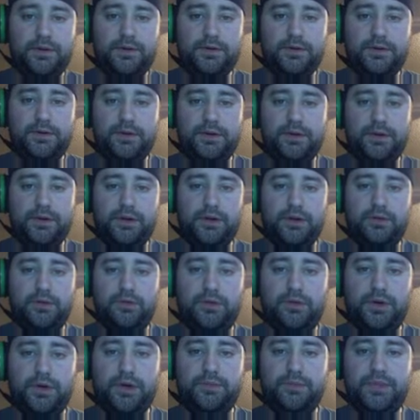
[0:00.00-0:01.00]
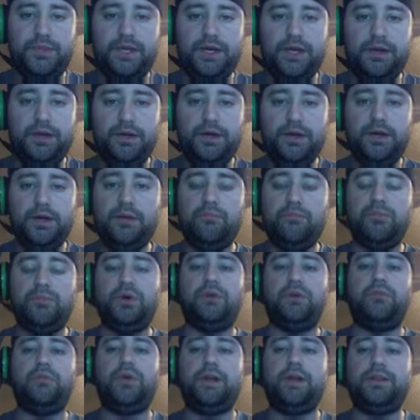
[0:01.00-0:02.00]
I'm going to update.
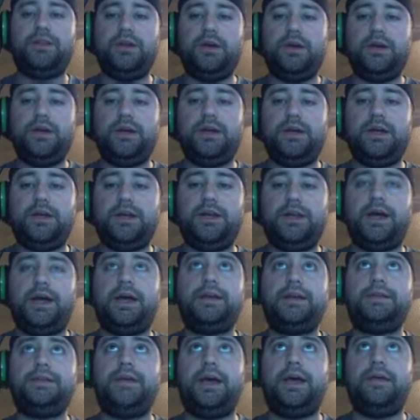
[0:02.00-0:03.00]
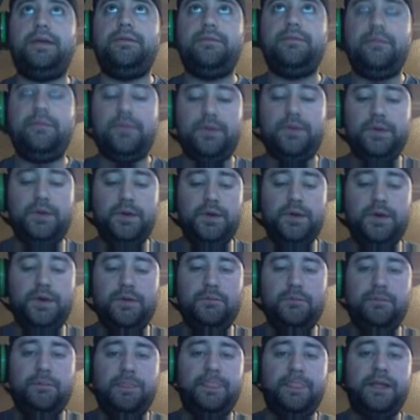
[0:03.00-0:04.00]
Boom, right there at 9:10.
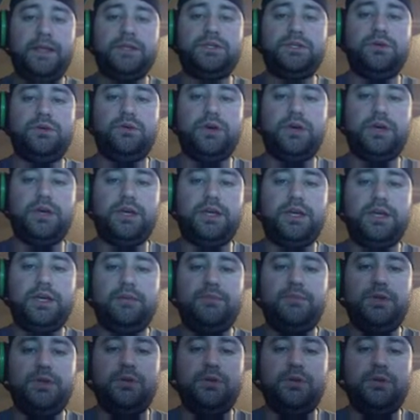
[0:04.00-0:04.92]
So we're going to keep doing